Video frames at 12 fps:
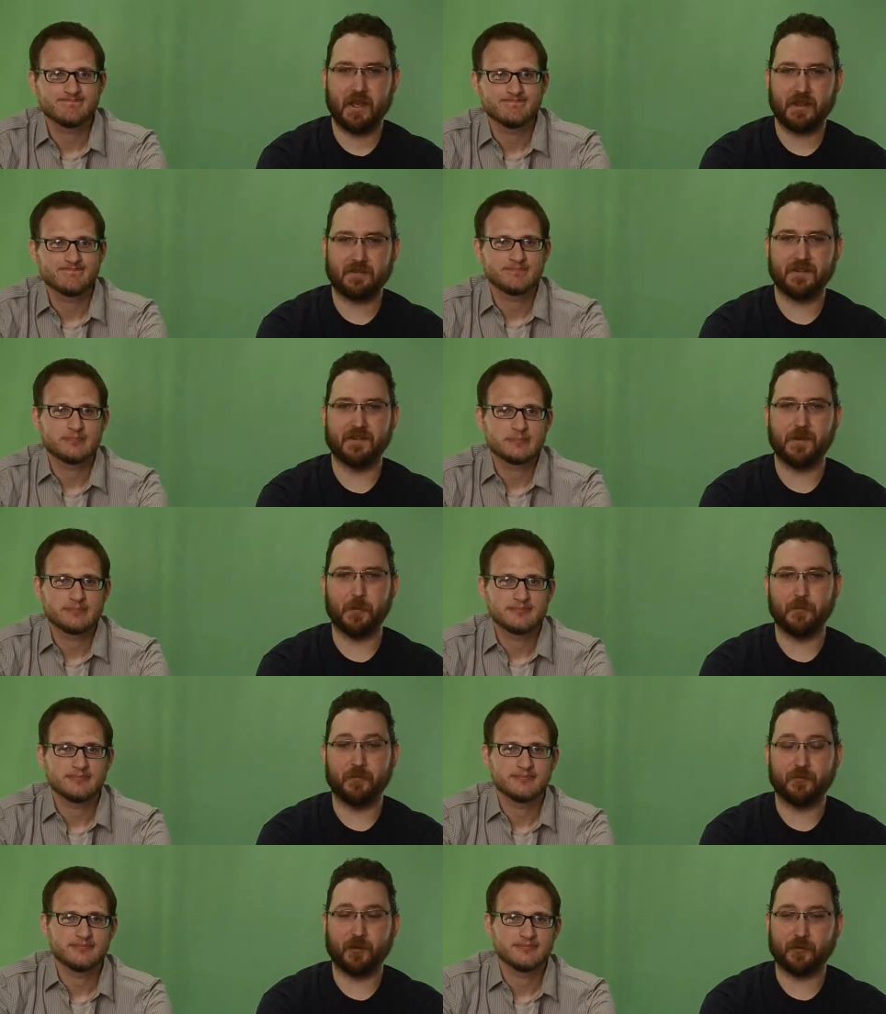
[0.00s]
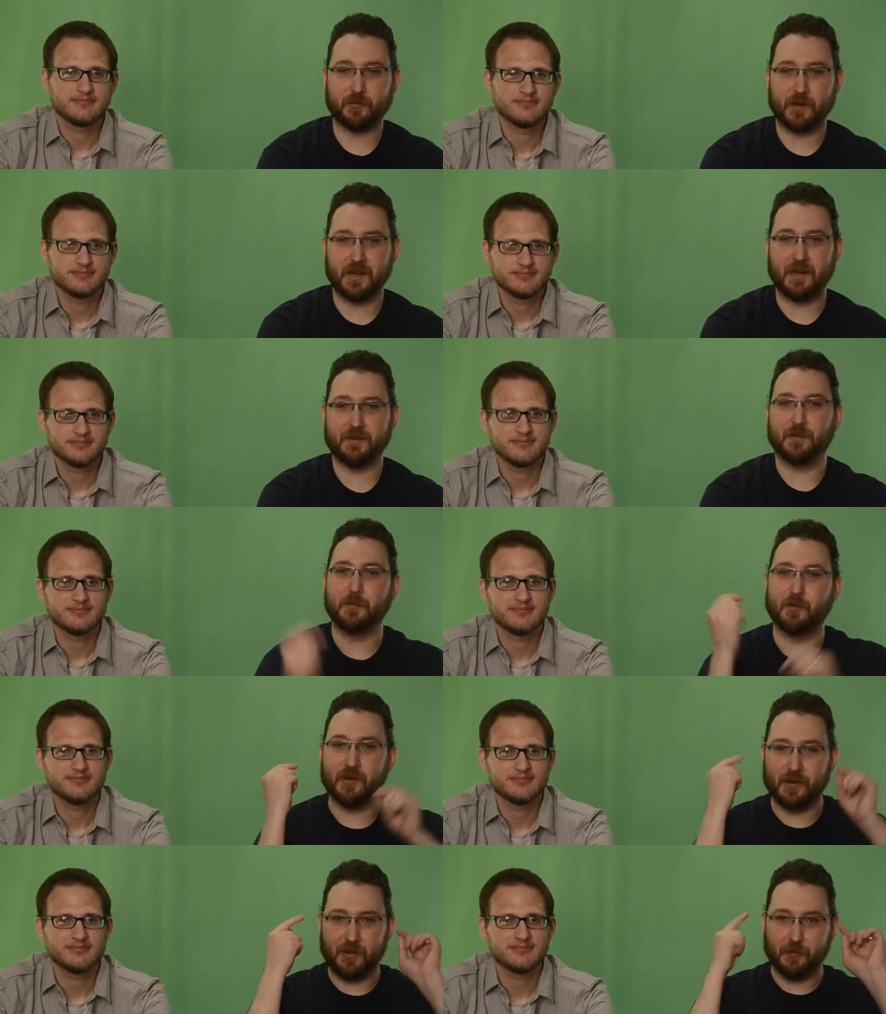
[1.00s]
Speaker 1: It's in the frustrating interim
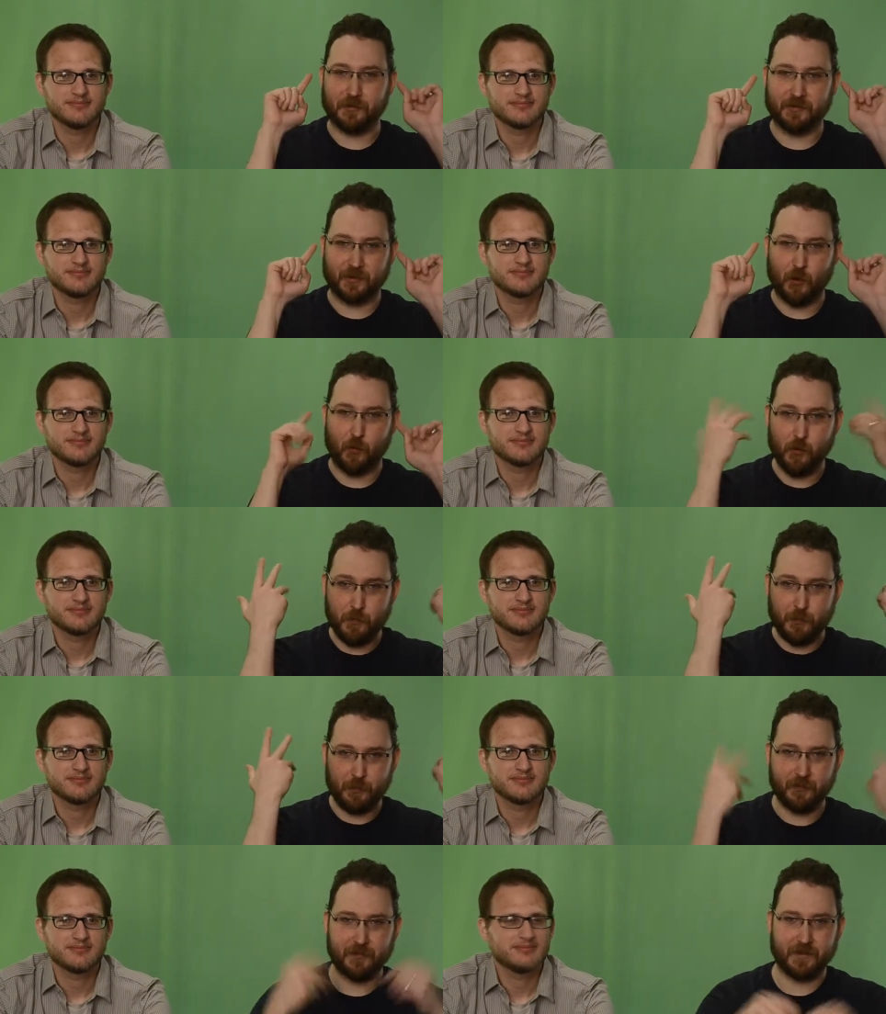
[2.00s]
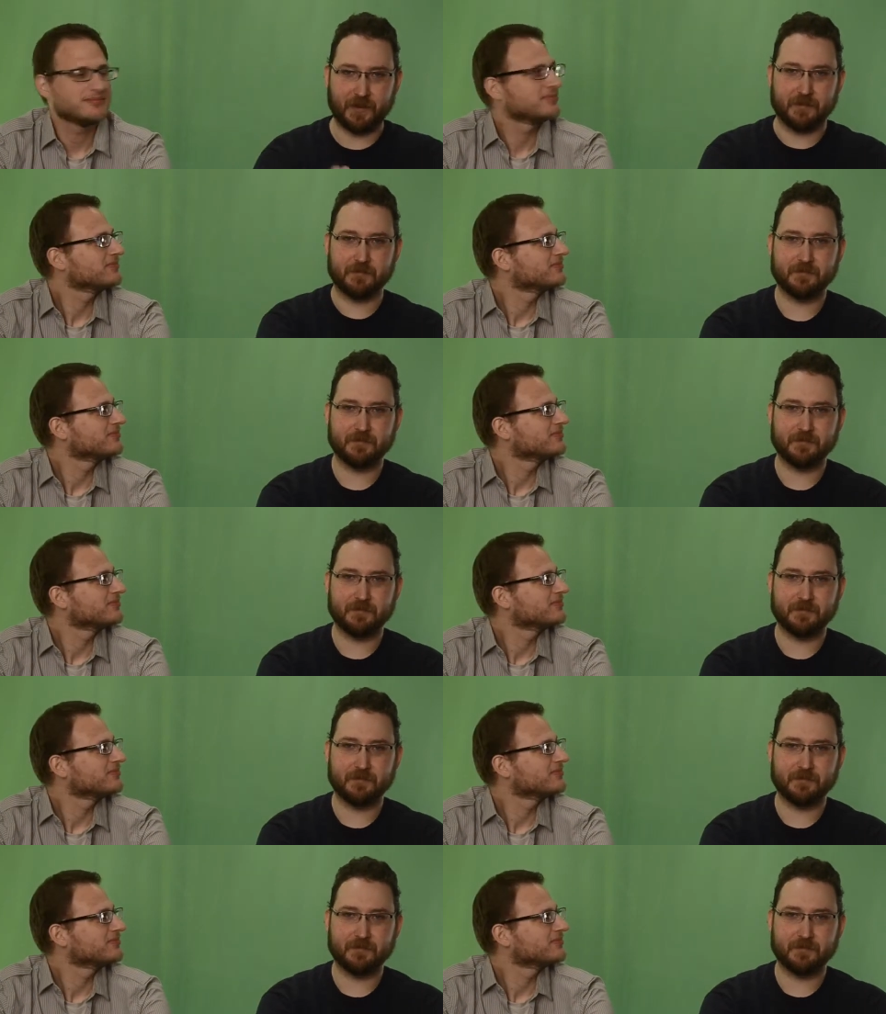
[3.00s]
where it all wants to go whoop. Like,